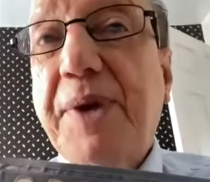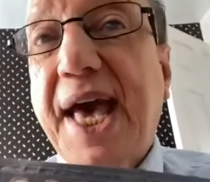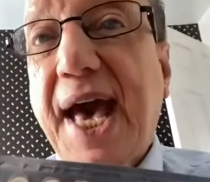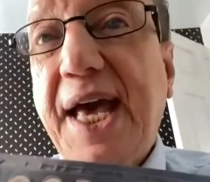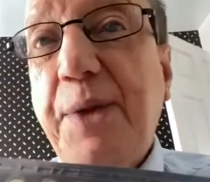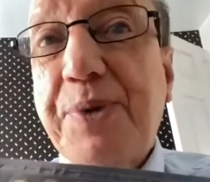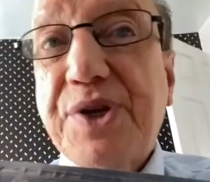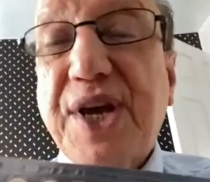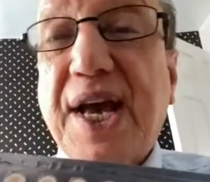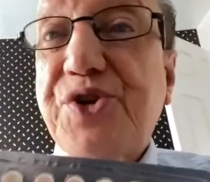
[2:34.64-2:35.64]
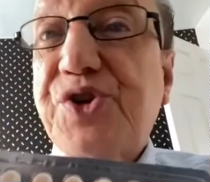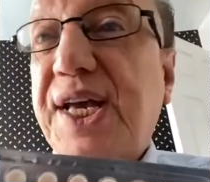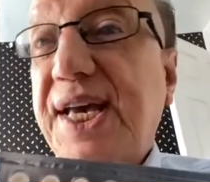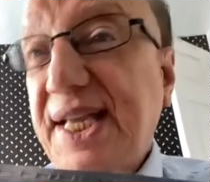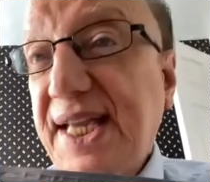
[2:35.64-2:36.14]
K protects your
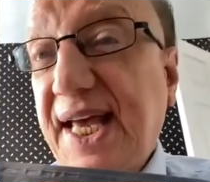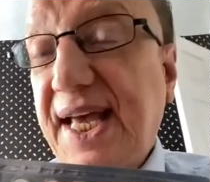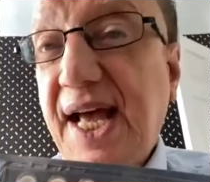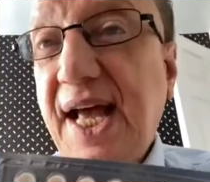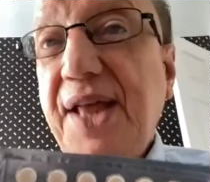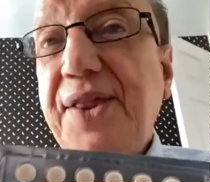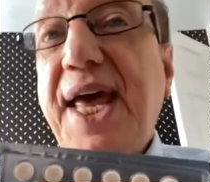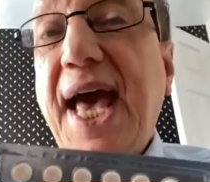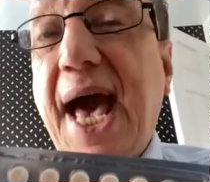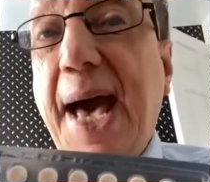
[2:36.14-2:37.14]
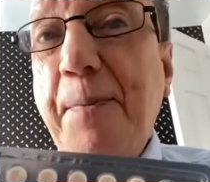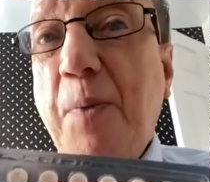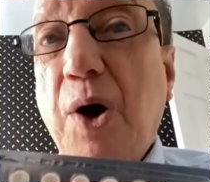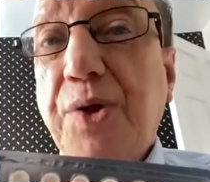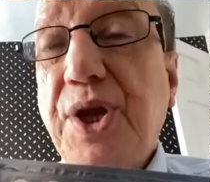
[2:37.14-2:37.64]
kidney. The
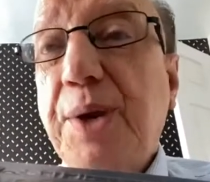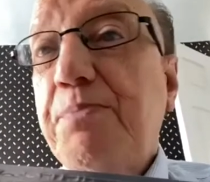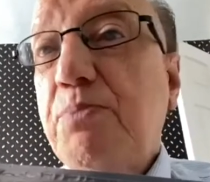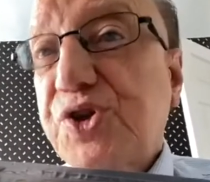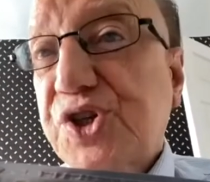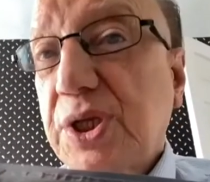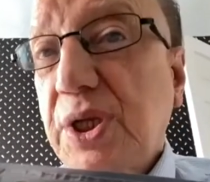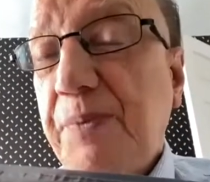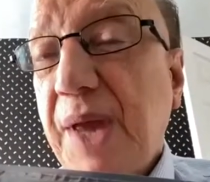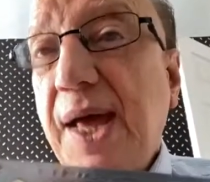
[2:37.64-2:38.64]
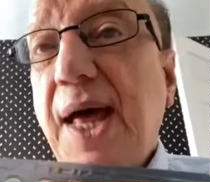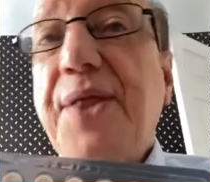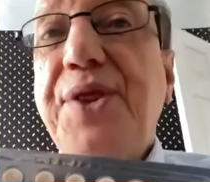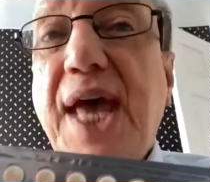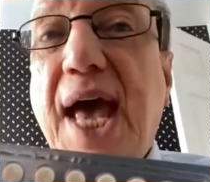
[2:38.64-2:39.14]
M1, your muscle,
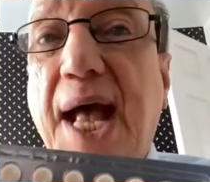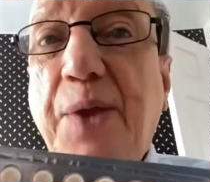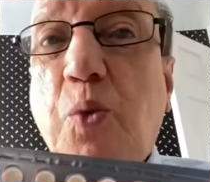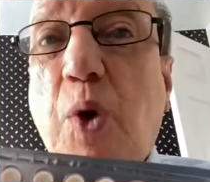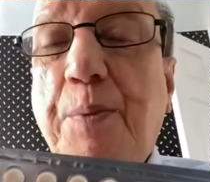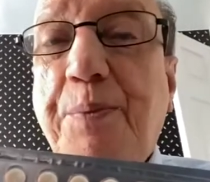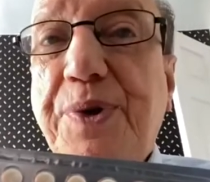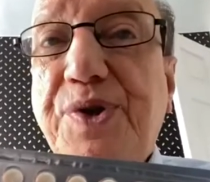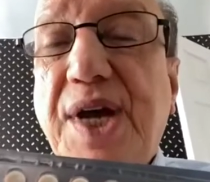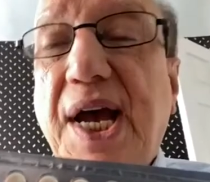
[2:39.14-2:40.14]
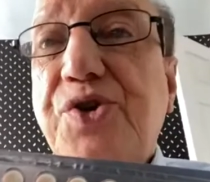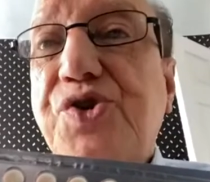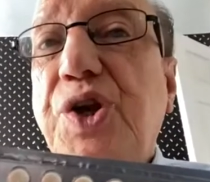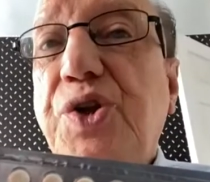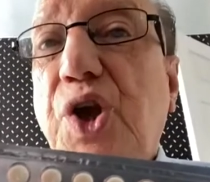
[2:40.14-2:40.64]
and the N1 protects
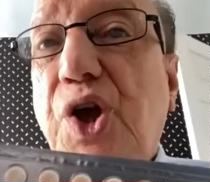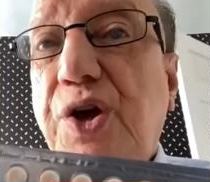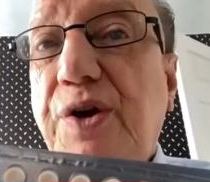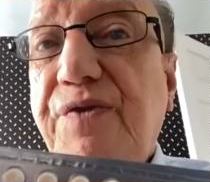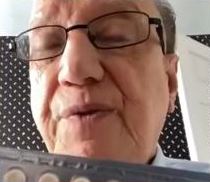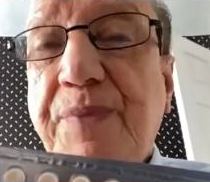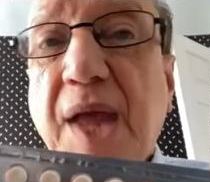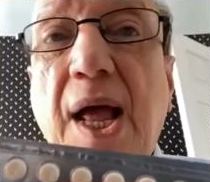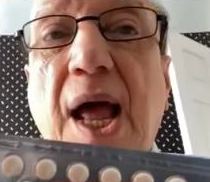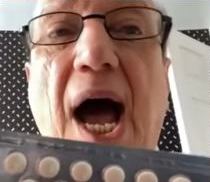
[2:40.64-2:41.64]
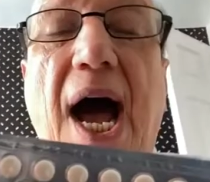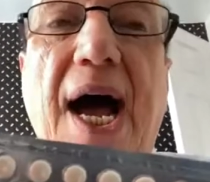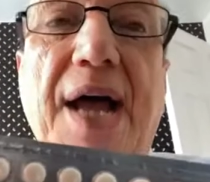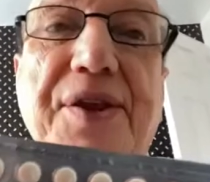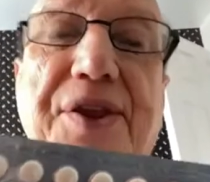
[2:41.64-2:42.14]
your nerve.
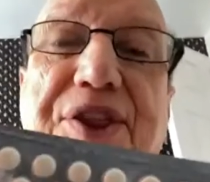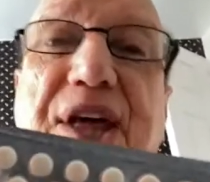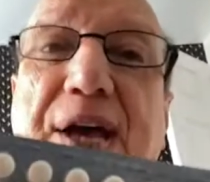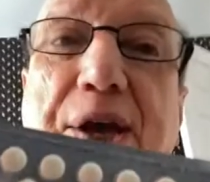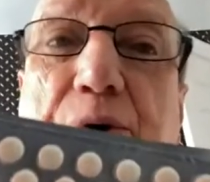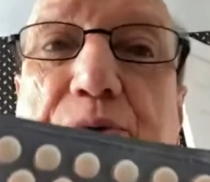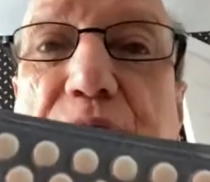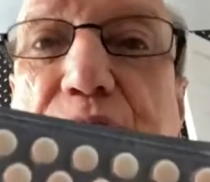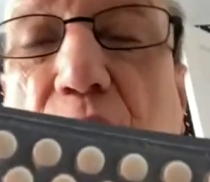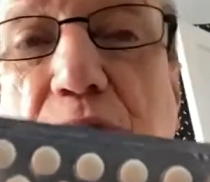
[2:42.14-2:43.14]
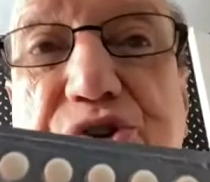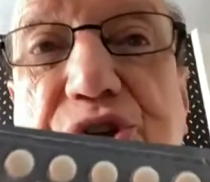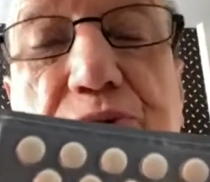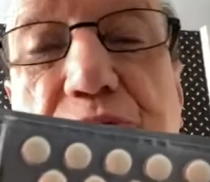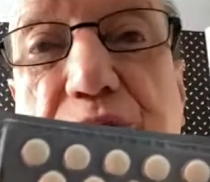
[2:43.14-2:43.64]
And
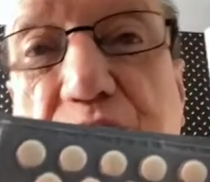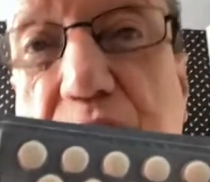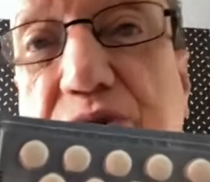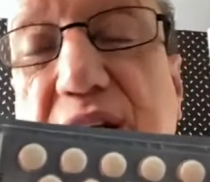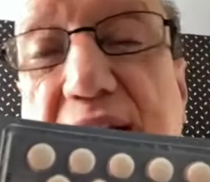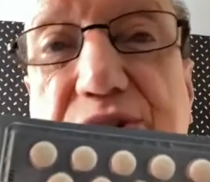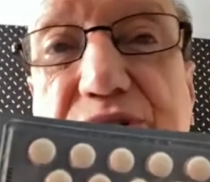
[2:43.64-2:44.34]
thioredoxin reductase